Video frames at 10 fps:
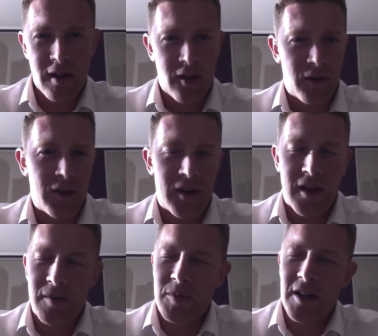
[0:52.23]
On the other
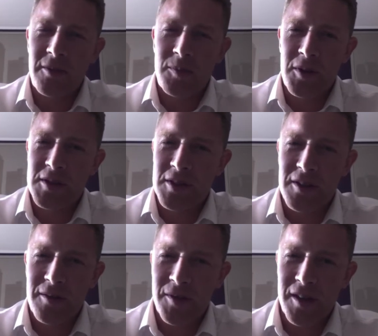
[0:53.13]
hand, playing with my son
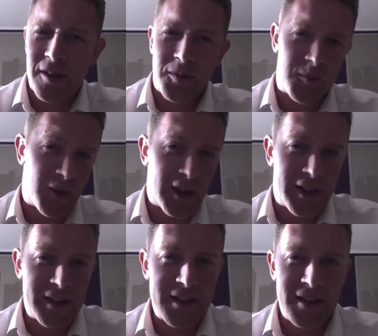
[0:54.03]
every day was
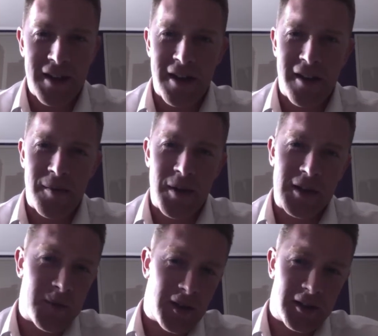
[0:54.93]
brilliant, and
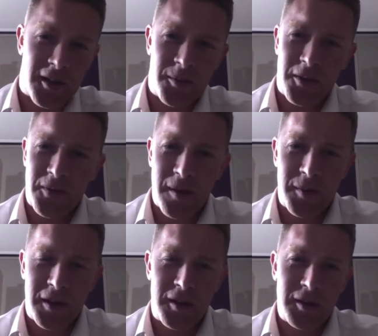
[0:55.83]
spending time with the
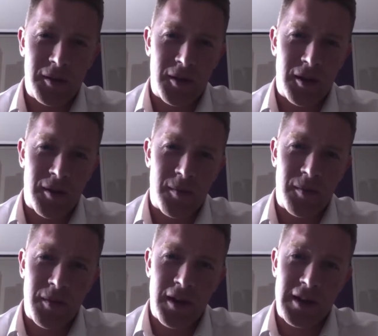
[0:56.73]
family
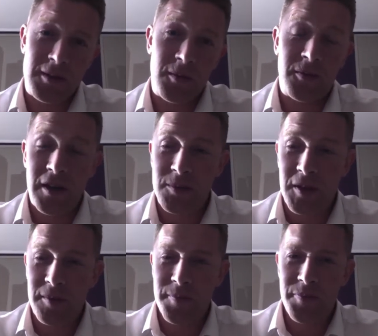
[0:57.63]
has refreshed me.
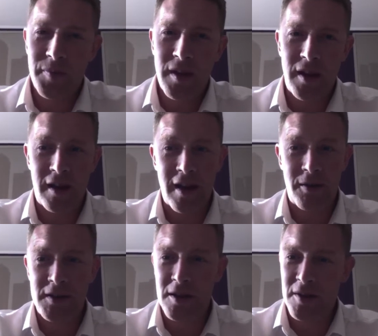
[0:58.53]
And now
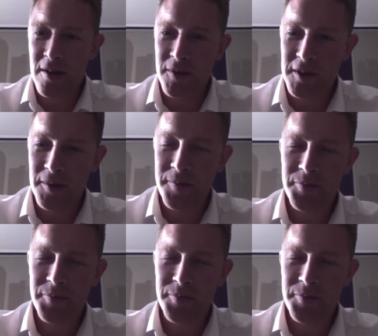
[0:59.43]
in South Africa,